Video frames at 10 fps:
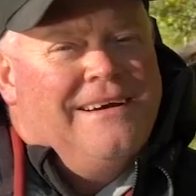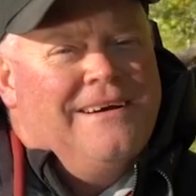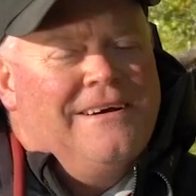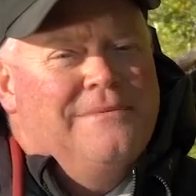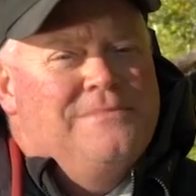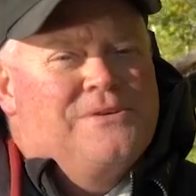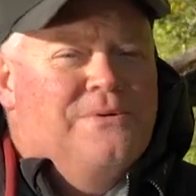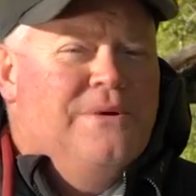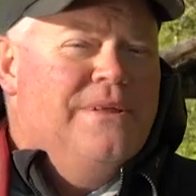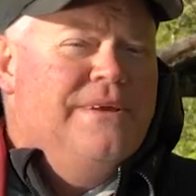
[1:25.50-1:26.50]
um, so
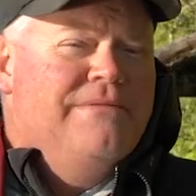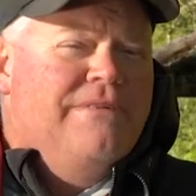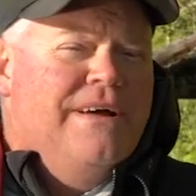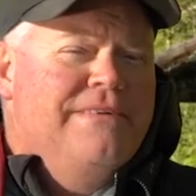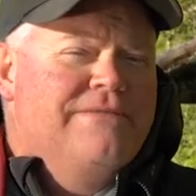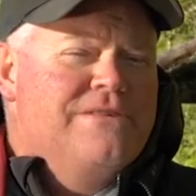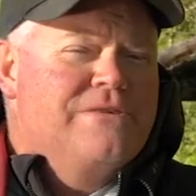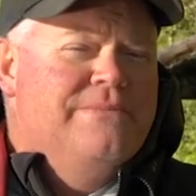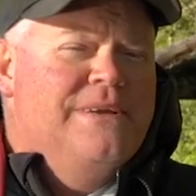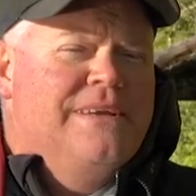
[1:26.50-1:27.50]
really fly
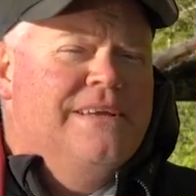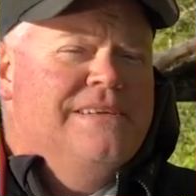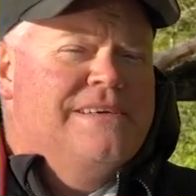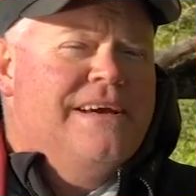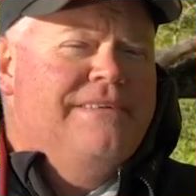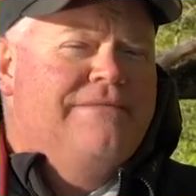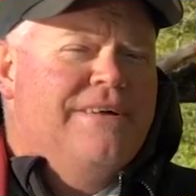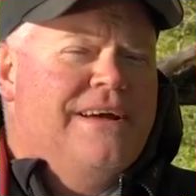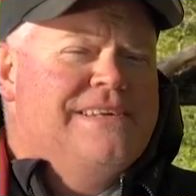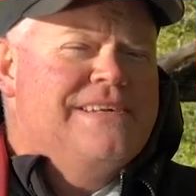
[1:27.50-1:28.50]
fishermen can tie
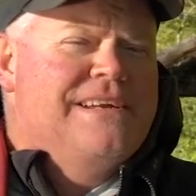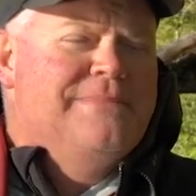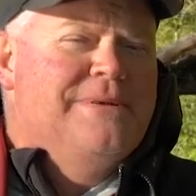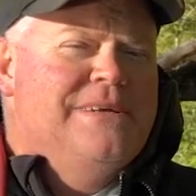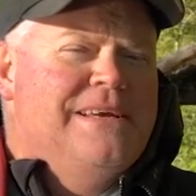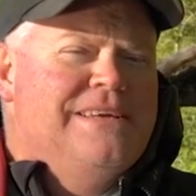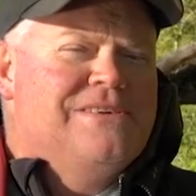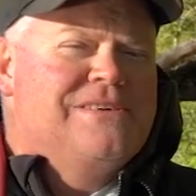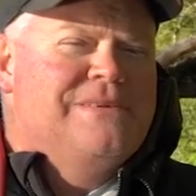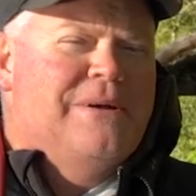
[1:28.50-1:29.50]
flies that imitate
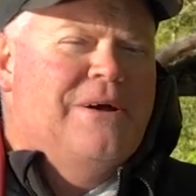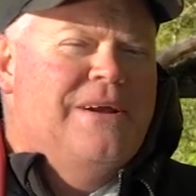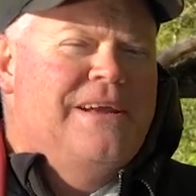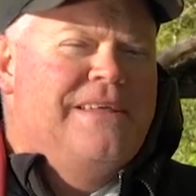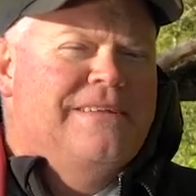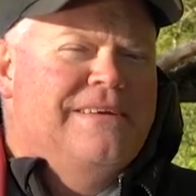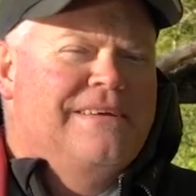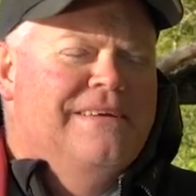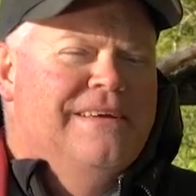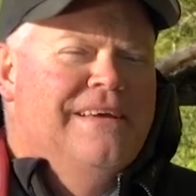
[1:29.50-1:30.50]
just about anything.